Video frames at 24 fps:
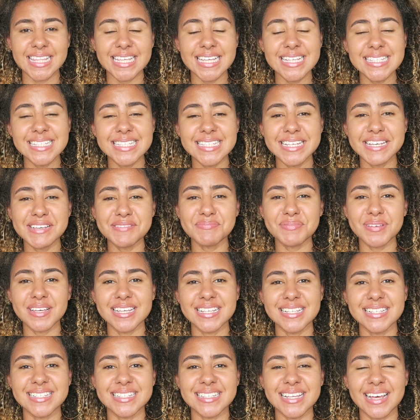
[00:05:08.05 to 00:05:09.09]
This tip
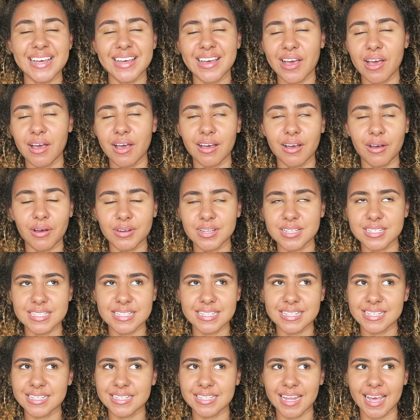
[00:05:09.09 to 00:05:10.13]
is
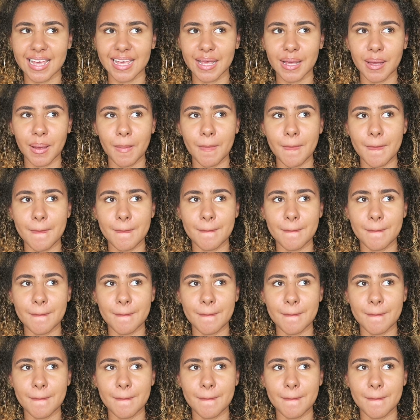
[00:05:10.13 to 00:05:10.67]
honestly like